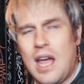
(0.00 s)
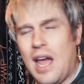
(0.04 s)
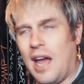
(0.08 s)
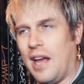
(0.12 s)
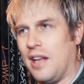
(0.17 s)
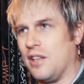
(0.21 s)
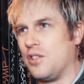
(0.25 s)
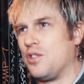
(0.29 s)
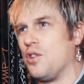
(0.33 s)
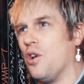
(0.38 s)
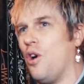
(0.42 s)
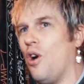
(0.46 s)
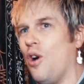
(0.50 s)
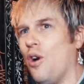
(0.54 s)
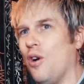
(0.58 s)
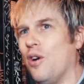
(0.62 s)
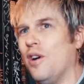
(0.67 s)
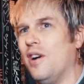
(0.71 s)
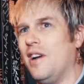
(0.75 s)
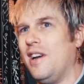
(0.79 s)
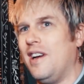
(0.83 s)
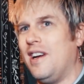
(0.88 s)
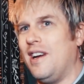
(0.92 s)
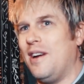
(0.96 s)
And so
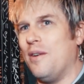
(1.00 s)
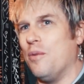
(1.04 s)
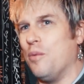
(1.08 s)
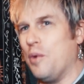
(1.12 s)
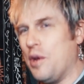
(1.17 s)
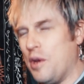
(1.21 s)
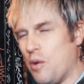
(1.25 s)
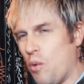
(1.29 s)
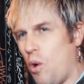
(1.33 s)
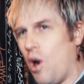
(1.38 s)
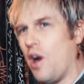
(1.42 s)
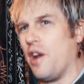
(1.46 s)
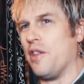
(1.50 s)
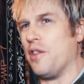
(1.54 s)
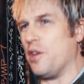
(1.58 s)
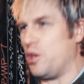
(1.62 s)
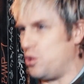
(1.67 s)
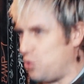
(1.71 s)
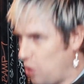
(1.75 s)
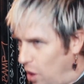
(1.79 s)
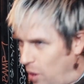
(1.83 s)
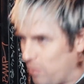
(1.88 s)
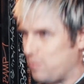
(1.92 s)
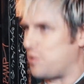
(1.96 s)
we wanted the
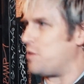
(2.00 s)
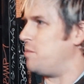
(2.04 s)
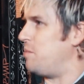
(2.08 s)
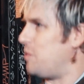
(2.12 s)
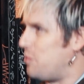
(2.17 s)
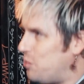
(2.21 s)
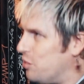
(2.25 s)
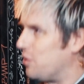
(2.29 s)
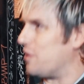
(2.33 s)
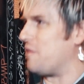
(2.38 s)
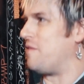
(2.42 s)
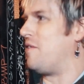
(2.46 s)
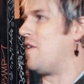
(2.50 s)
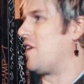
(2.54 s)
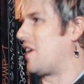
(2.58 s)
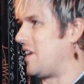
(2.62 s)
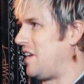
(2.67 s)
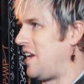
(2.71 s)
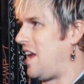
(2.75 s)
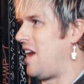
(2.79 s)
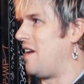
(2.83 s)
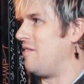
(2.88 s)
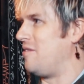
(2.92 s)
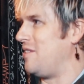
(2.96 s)
drums to be really
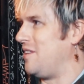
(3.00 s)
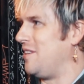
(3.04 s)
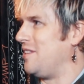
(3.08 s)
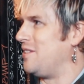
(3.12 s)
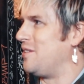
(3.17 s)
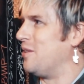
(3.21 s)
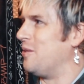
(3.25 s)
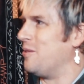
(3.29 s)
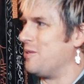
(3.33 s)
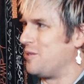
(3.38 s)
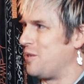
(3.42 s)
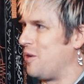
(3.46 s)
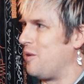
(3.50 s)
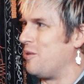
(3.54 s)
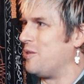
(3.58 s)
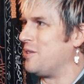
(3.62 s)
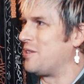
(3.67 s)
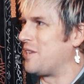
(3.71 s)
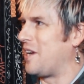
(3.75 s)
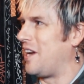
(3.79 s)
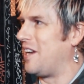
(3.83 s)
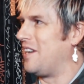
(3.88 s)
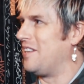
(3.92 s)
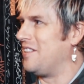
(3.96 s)
fucking heavy, so it was
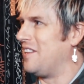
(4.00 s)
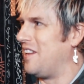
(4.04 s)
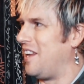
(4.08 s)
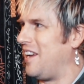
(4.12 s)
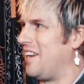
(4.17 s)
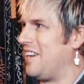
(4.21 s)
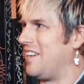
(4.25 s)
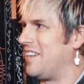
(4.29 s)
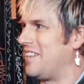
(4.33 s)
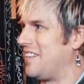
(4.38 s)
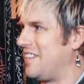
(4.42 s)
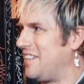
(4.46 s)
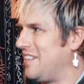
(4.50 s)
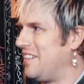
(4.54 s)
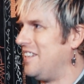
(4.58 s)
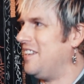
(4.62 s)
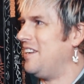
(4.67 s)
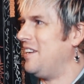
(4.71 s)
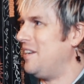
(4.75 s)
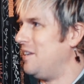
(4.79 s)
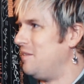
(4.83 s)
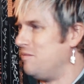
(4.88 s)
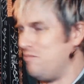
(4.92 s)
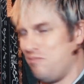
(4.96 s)
always kind of like,
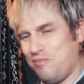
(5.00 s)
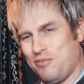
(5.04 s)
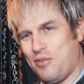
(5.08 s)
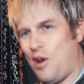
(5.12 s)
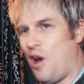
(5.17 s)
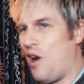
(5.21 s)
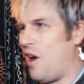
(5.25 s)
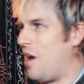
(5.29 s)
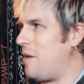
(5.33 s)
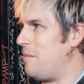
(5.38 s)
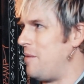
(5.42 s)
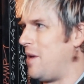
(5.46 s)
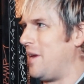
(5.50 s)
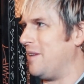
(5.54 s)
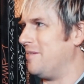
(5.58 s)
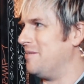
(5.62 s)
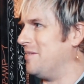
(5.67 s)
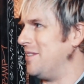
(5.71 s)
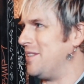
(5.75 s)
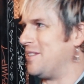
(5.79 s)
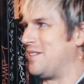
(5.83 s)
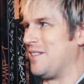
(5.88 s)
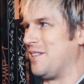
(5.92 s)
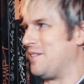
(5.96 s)
all right, man,
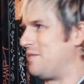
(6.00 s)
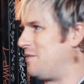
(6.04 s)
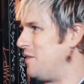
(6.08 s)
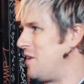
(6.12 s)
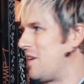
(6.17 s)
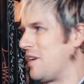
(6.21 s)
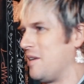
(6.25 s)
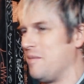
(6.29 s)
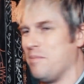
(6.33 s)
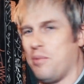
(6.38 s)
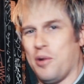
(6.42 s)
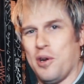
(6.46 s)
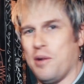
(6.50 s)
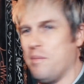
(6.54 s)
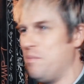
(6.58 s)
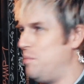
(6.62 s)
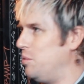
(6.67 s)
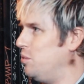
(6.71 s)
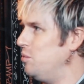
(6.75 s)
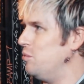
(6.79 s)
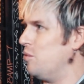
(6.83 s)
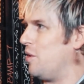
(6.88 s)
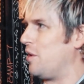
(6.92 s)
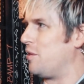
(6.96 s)
let's just fucking put a
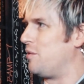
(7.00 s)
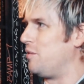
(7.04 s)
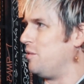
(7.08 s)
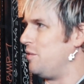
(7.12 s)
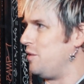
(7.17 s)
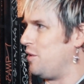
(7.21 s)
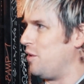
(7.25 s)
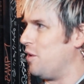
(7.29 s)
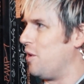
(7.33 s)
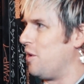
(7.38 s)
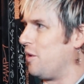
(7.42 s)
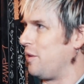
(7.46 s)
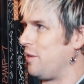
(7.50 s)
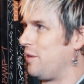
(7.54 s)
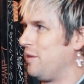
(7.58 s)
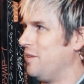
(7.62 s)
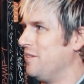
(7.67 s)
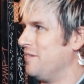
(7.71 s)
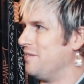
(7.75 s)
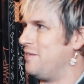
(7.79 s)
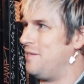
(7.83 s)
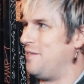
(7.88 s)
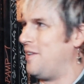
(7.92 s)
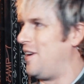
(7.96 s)
boot right through the earth.
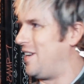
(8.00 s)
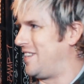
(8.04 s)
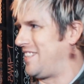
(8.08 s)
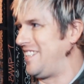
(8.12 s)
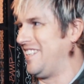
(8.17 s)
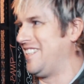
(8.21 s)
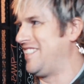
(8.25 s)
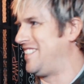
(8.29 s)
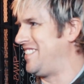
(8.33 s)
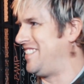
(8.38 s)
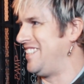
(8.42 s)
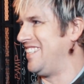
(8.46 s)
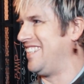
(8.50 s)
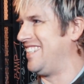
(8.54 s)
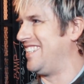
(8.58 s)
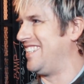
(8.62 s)
Fuck this shit.